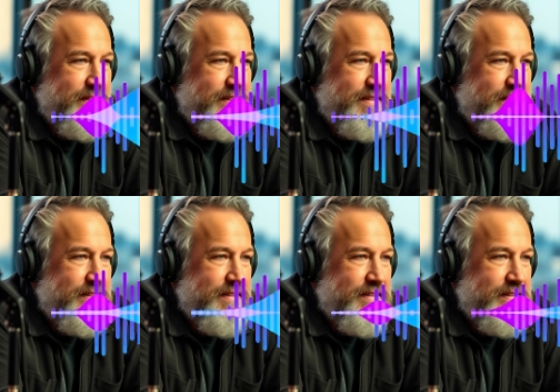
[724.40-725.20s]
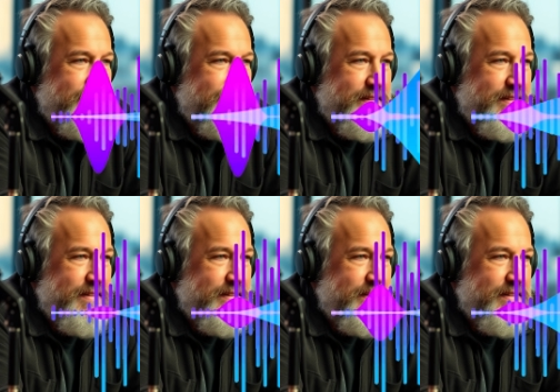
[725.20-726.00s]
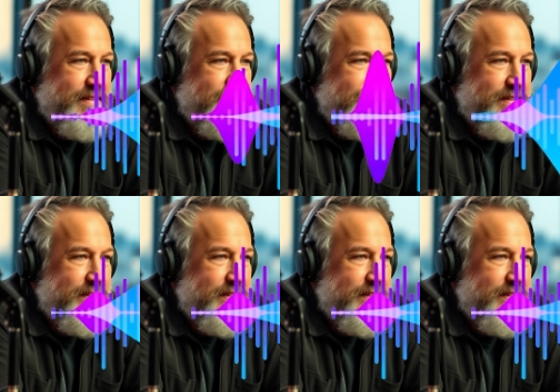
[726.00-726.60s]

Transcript: Right, like his own values, his own motivations.